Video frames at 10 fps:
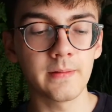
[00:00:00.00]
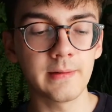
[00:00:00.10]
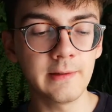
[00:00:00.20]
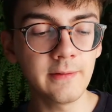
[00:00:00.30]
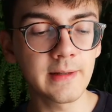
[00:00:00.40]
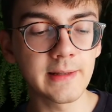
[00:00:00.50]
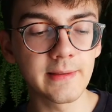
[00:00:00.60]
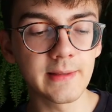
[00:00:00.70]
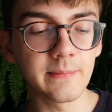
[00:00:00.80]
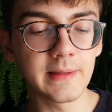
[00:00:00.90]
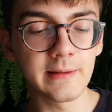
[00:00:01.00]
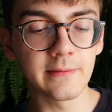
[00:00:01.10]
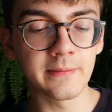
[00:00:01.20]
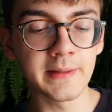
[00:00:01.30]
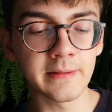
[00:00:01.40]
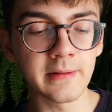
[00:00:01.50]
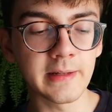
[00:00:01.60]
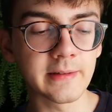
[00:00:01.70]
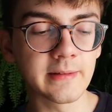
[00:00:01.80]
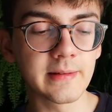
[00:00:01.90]
If you get something from that
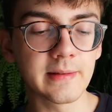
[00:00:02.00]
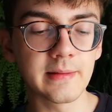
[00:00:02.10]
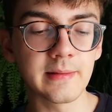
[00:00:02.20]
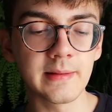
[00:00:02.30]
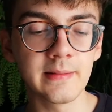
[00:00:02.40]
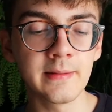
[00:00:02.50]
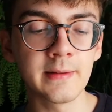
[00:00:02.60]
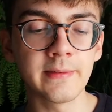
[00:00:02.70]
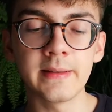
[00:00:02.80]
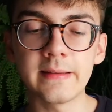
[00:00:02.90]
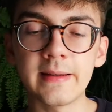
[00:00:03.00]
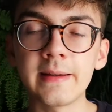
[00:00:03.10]
collection, this is the one that I